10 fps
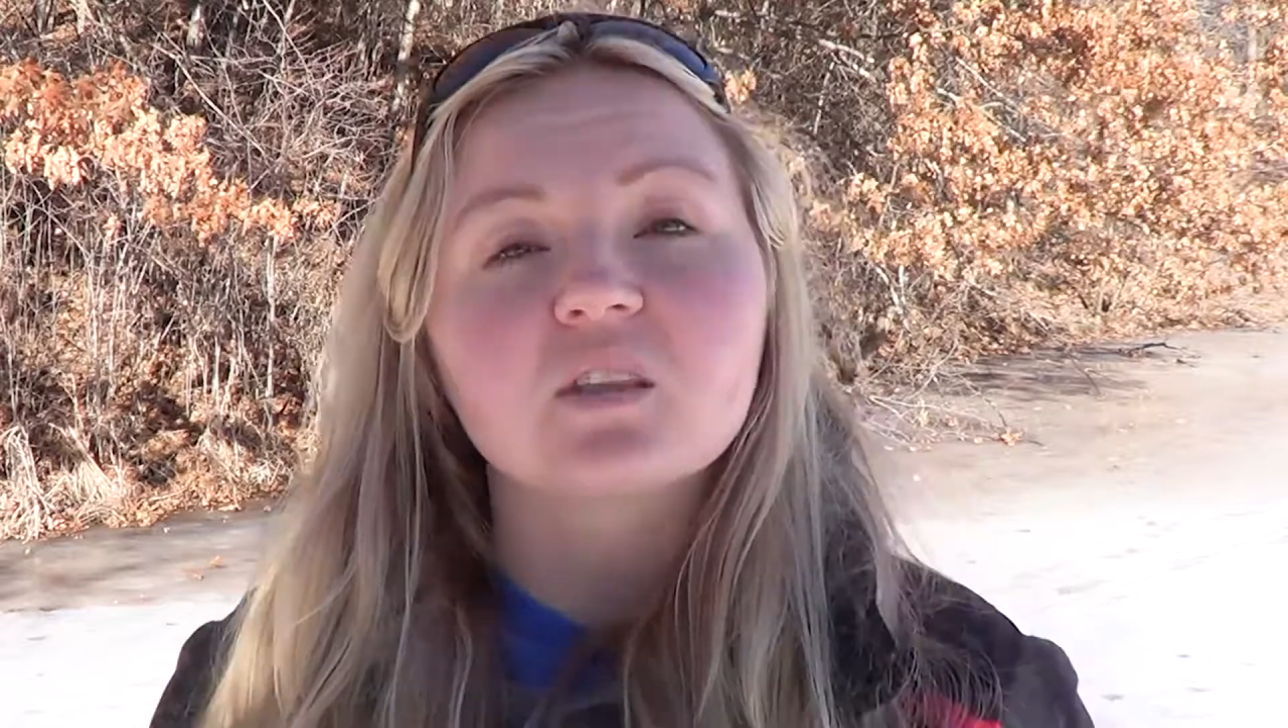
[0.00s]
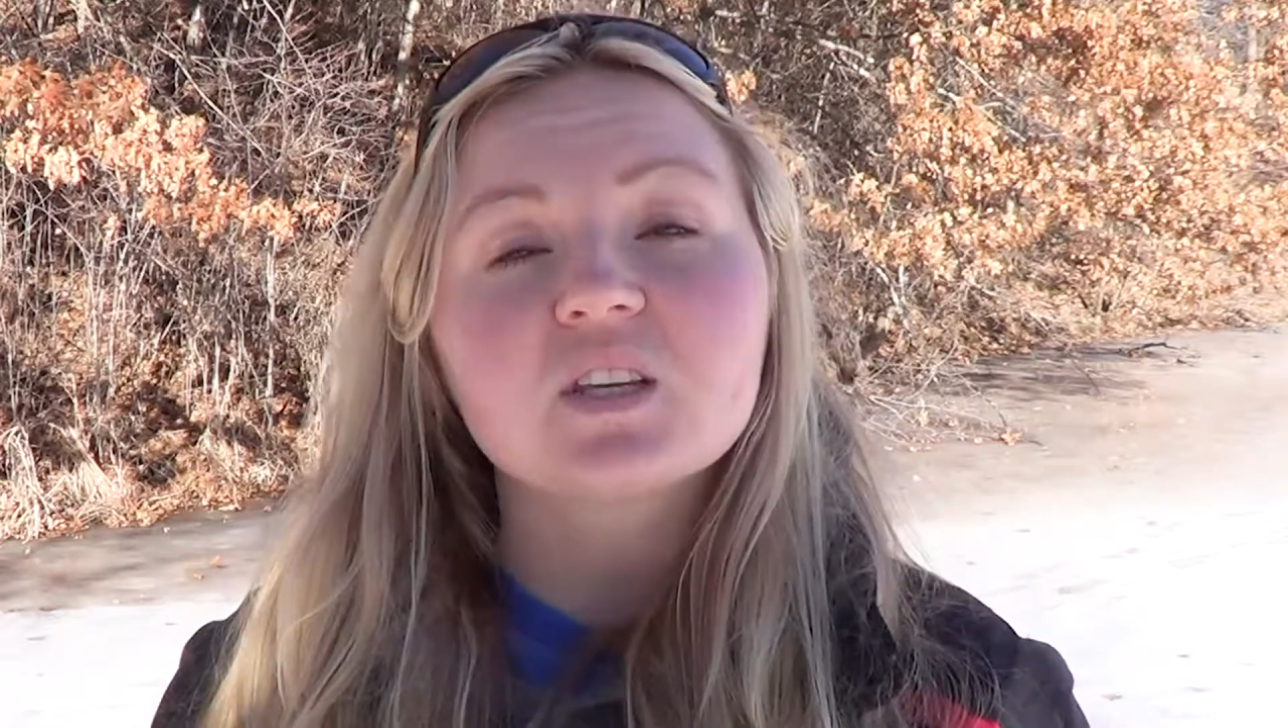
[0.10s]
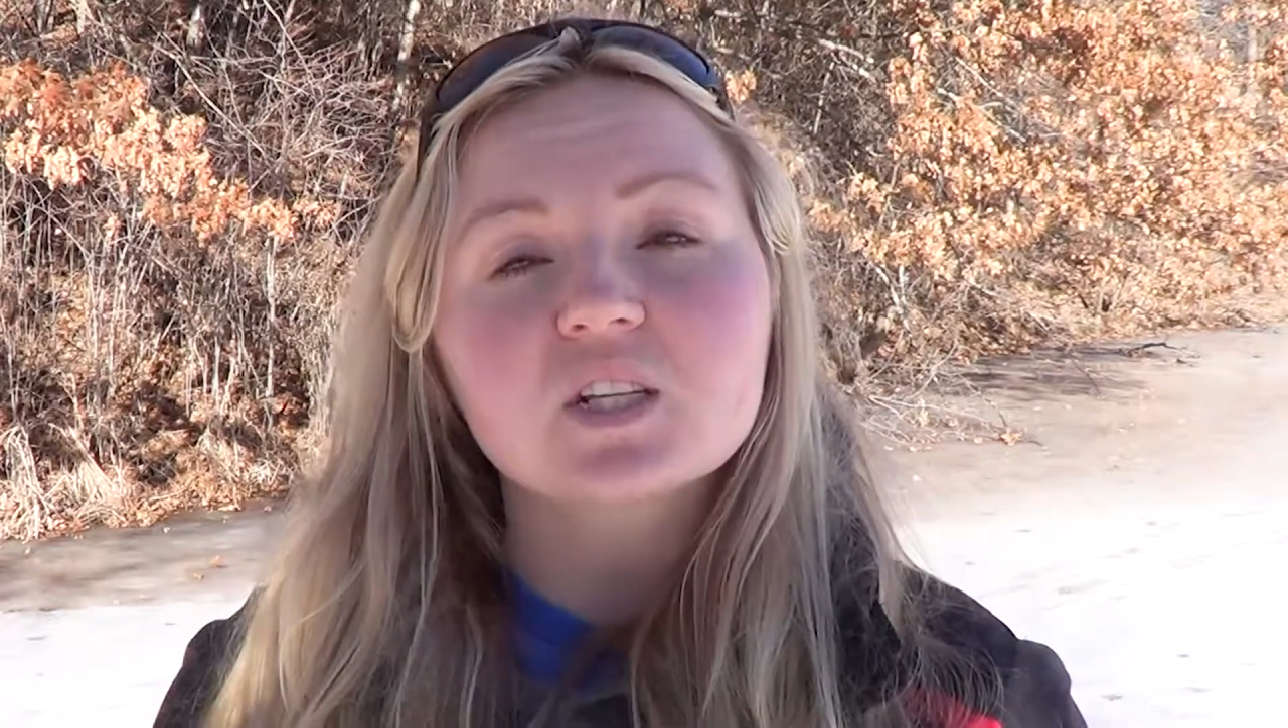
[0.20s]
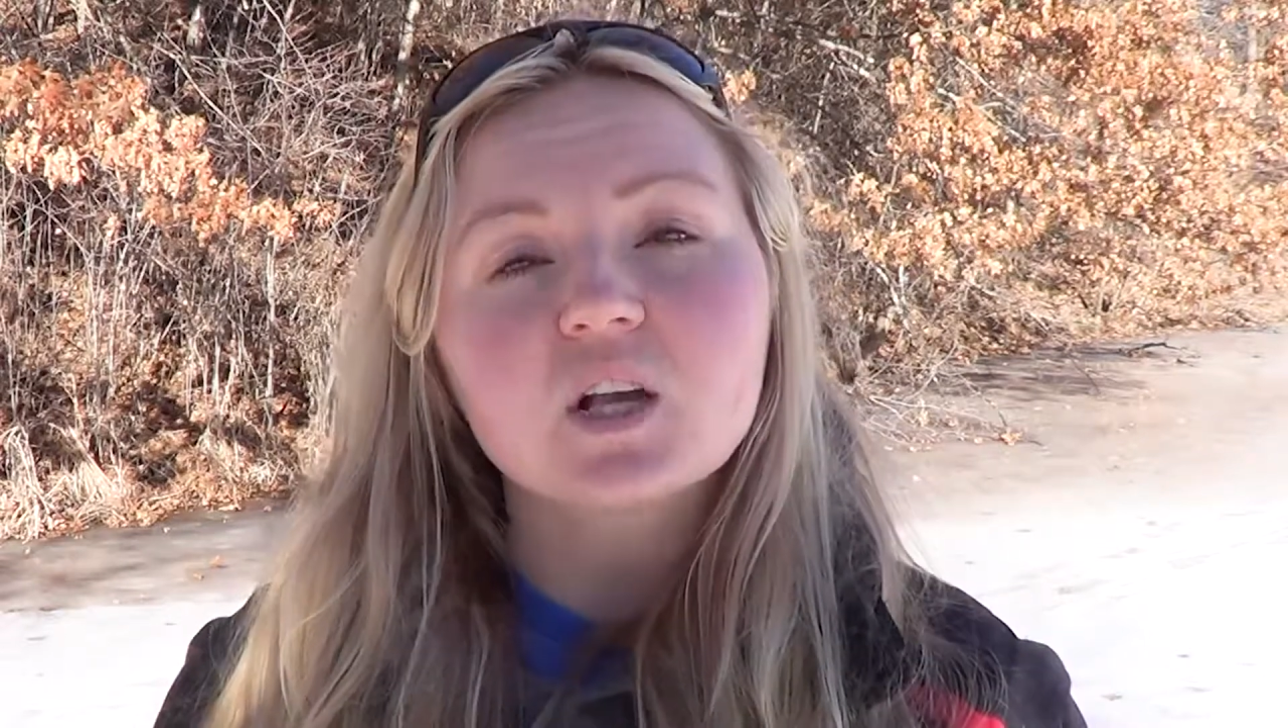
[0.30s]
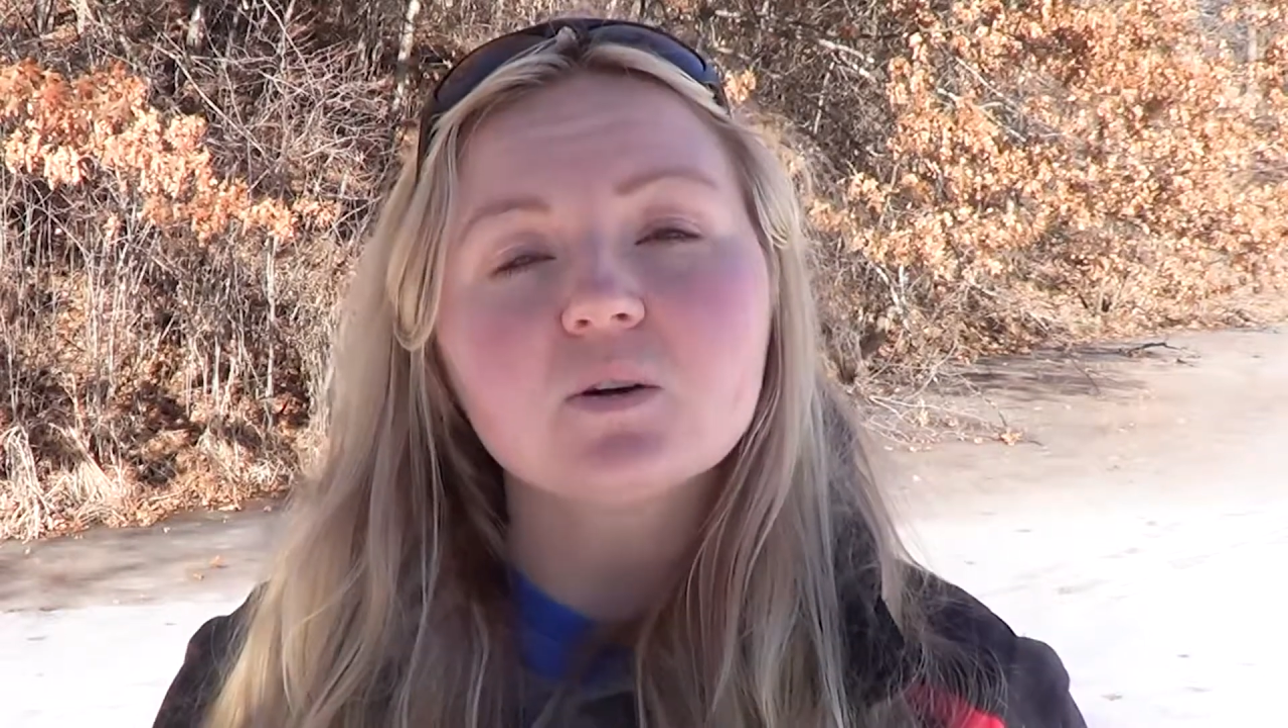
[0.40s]

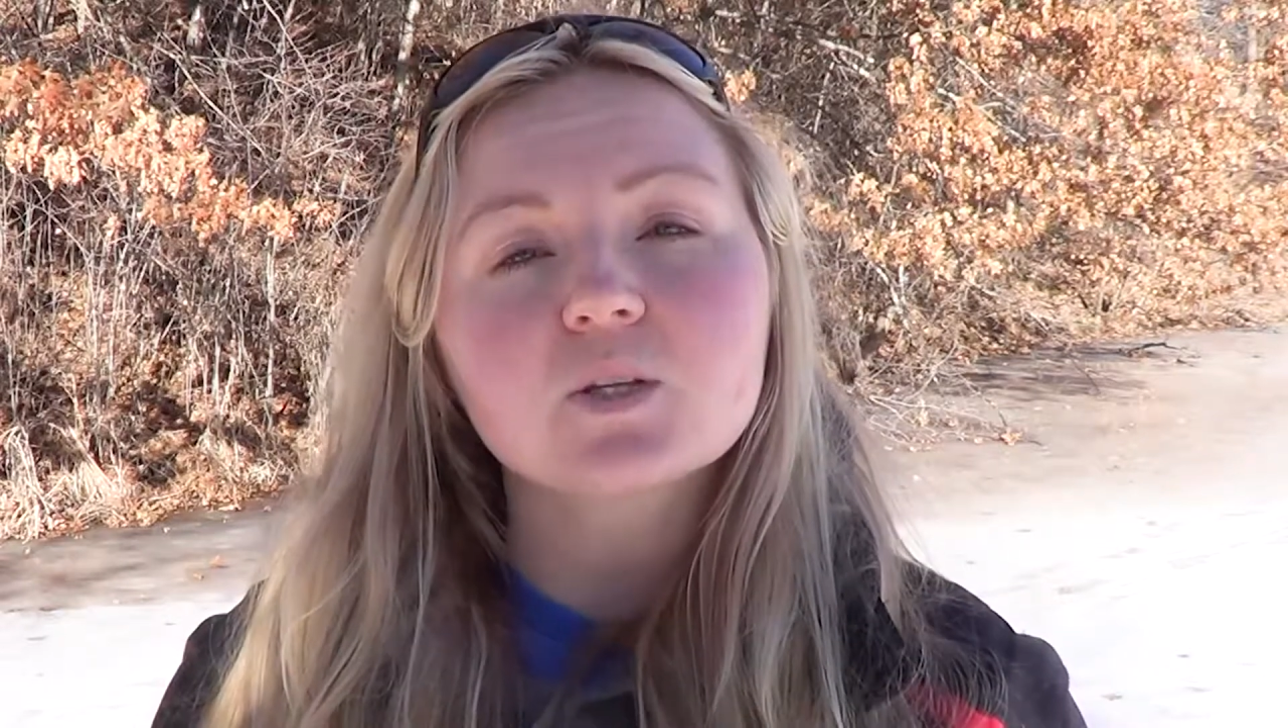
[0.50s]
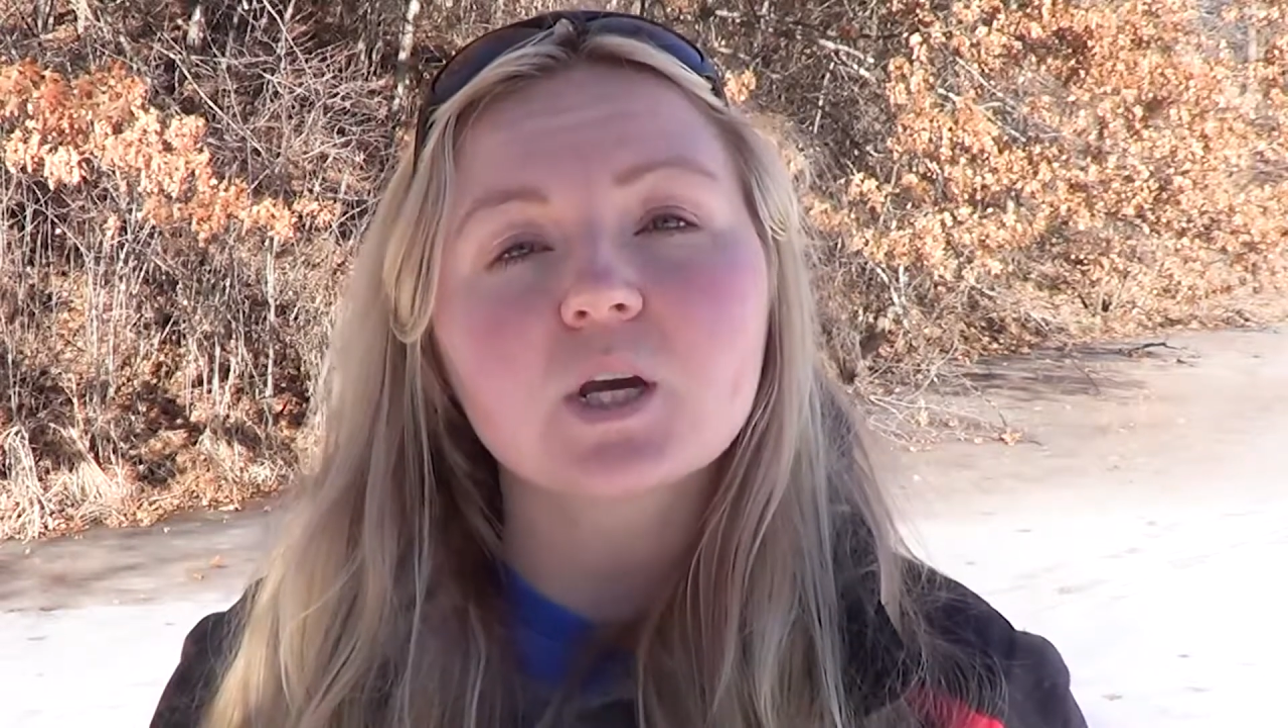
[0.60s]
These clouds